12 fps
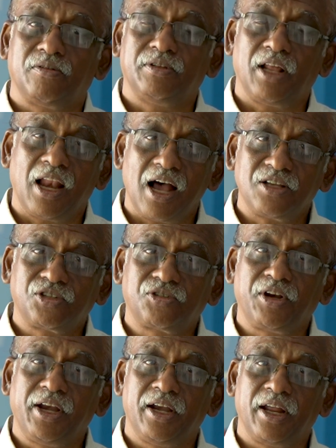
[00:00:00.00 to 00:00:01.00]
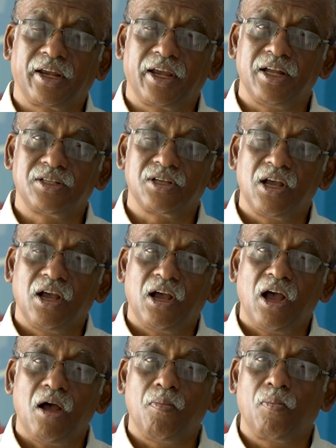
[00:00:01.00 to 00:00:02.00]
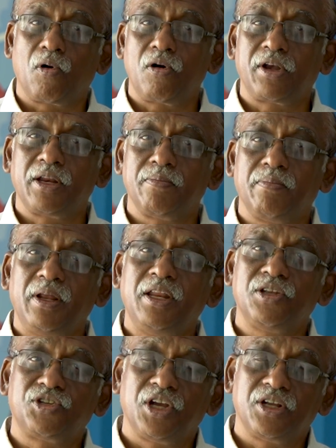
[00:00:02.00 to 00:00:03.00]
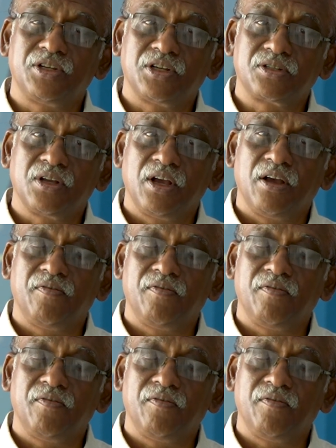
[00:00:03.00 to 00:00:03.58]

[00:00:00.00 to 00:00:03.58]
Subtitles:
in the last 3 decades have brought in many changes.